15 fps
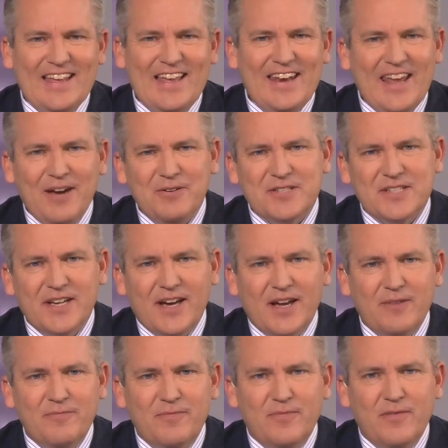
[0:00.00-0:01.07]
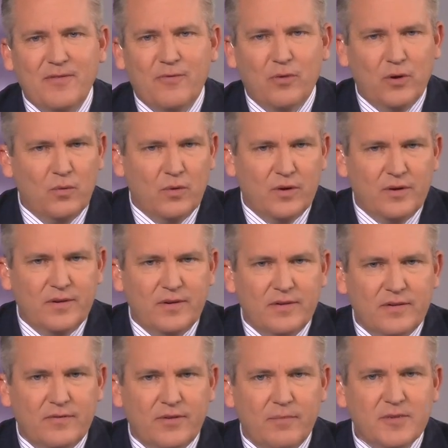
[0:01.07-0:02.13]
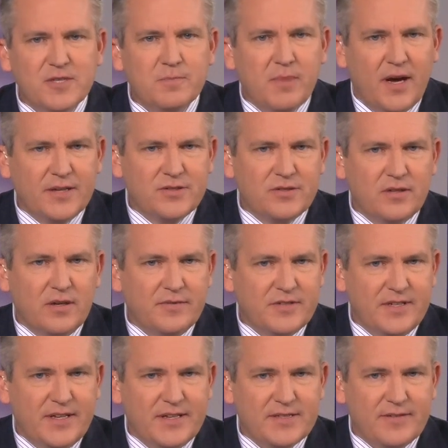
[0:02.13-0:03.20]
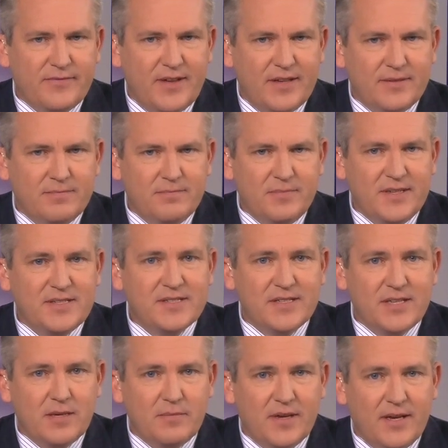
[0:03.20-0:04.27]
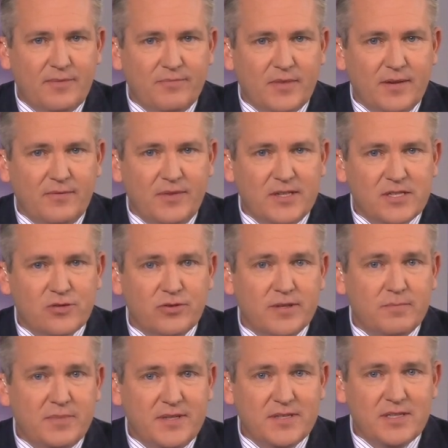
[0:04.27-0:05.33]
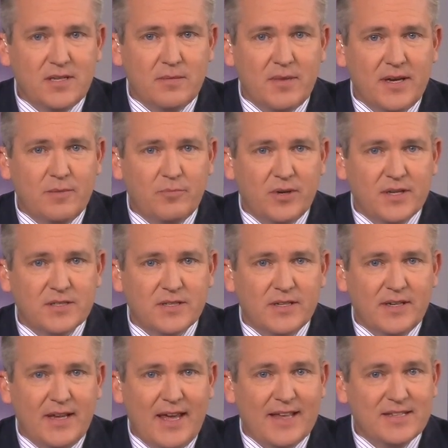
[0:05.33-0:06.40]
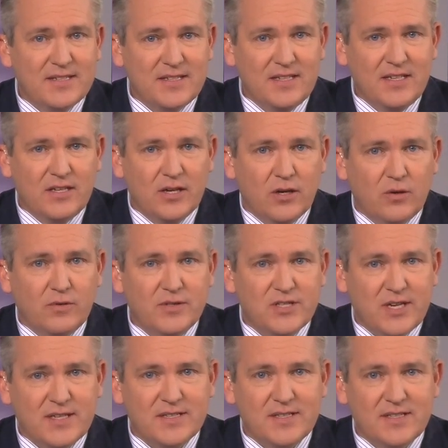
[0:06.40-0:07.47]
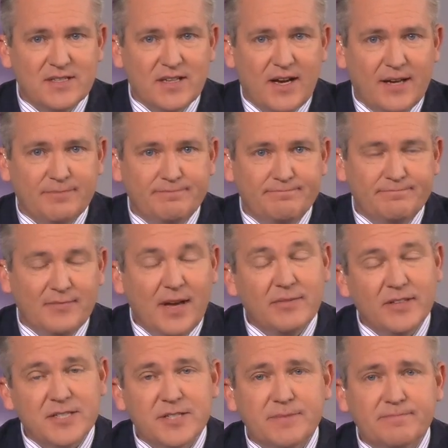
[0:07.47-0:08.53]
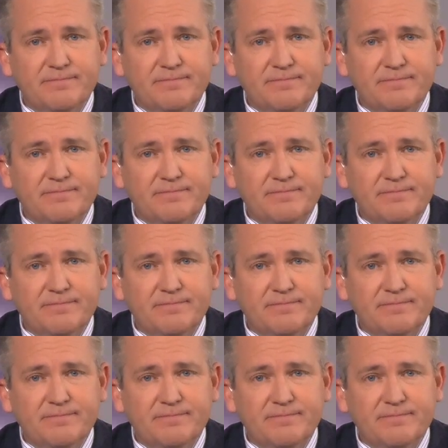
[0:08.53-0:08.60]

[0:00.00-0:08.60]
And now it's time for a word from the sponsor of today's event, PCMA, featuring PCMA President and CEO J.C. Scott. Have a listen.